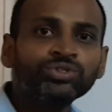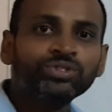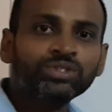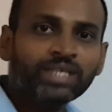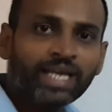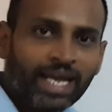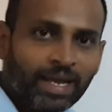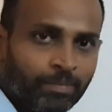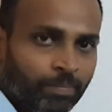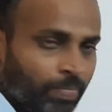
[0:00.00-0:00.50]

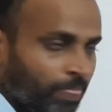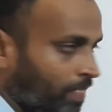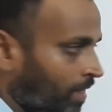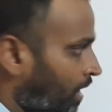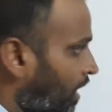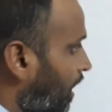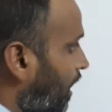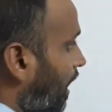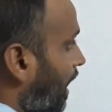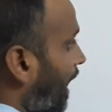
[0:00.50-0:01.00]
same.
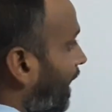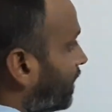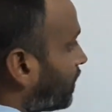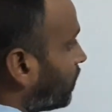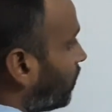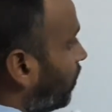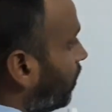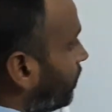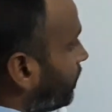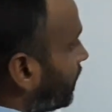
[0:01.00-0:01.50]

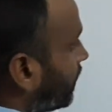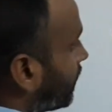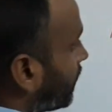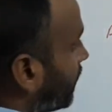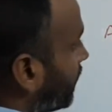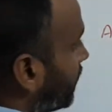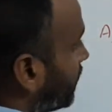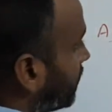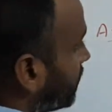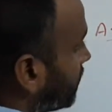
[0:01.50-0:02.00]
Atomic
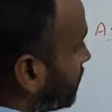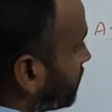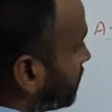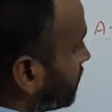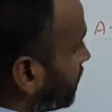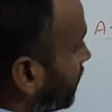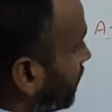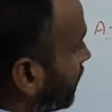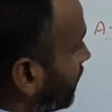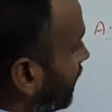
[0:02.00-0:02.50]
radius
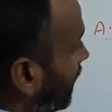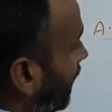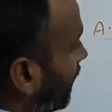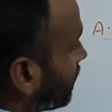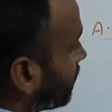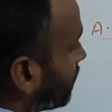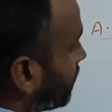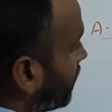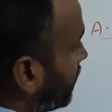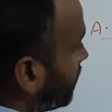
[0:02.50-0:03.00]
in
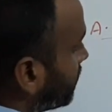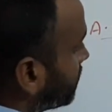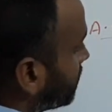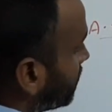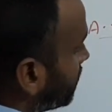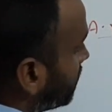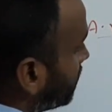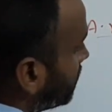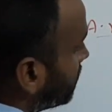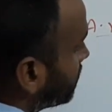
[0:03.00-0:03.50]
lanthanides
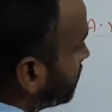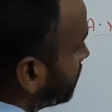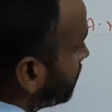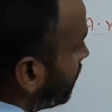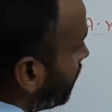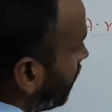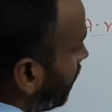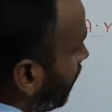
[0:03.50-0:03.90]
is